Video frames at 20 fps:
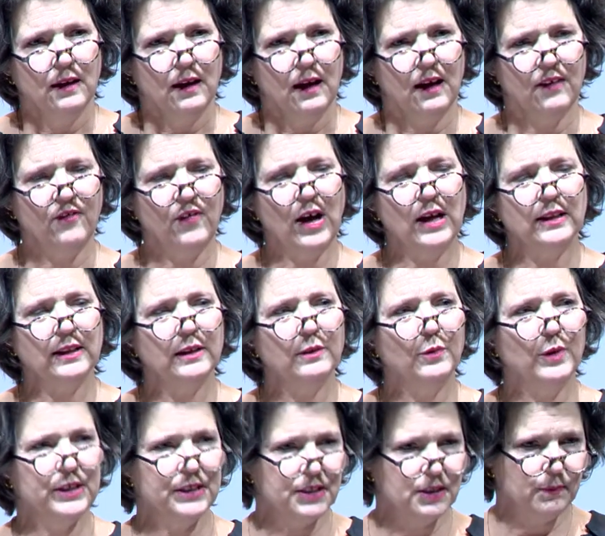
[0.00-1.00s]
I finally
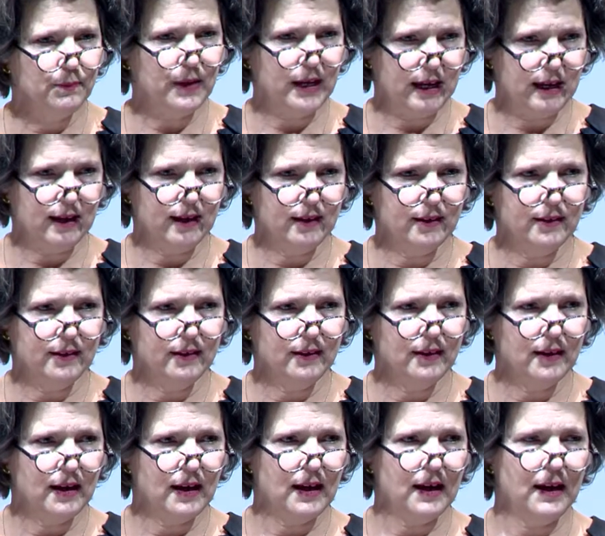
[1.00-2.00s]
went to bed
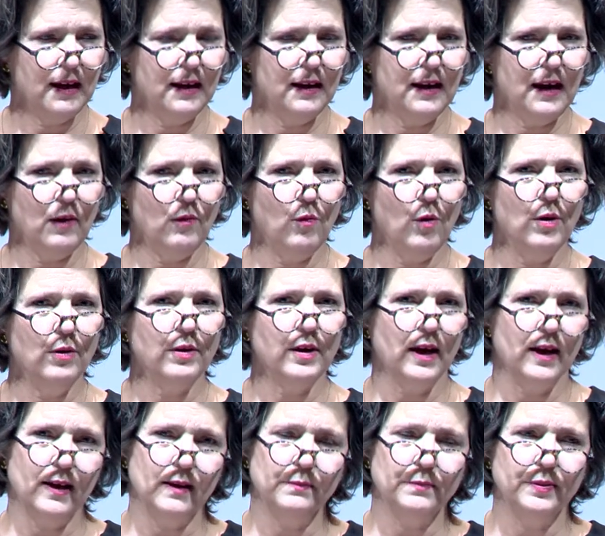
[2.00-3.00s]
and I woke
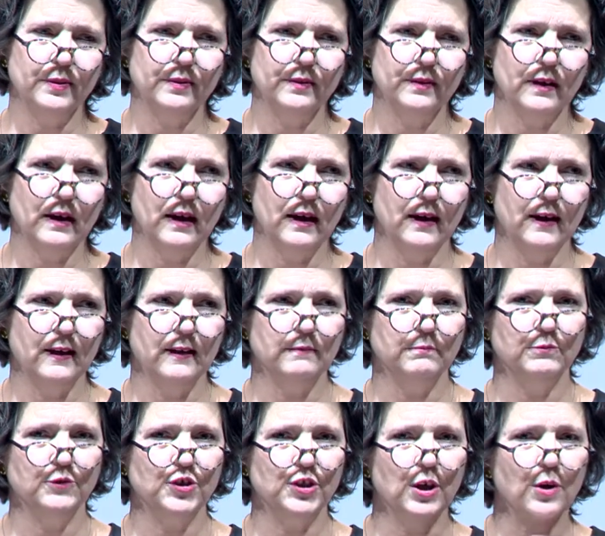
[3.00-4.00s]
up
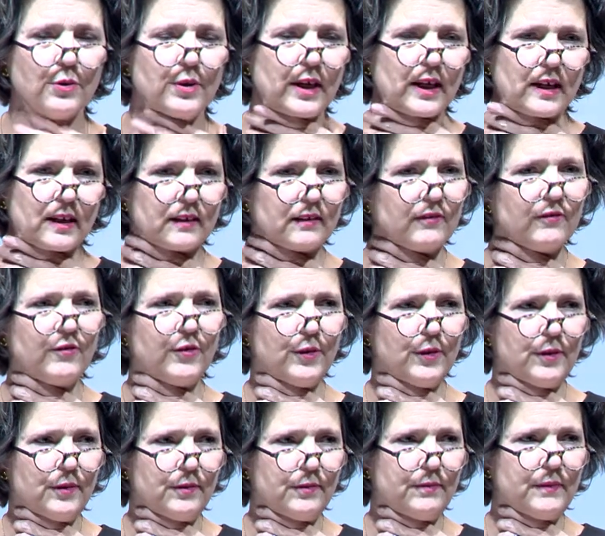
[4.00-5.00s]
choking
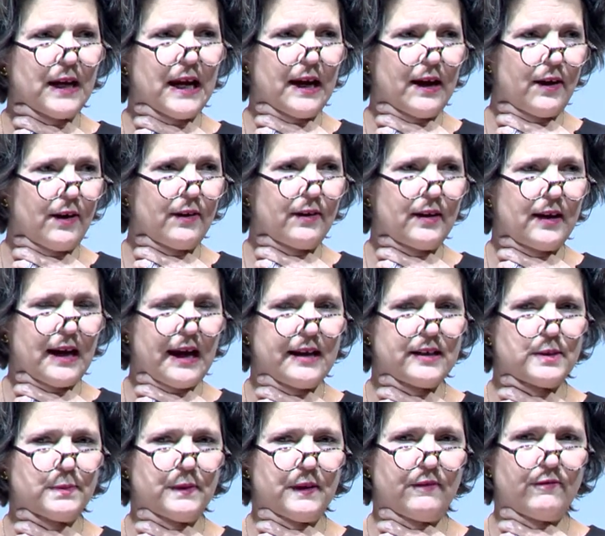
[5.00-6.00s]
for air,
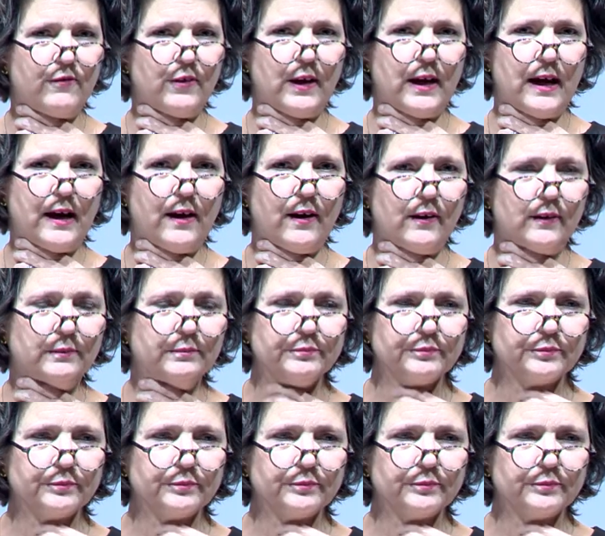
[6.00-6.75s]
gasping for air.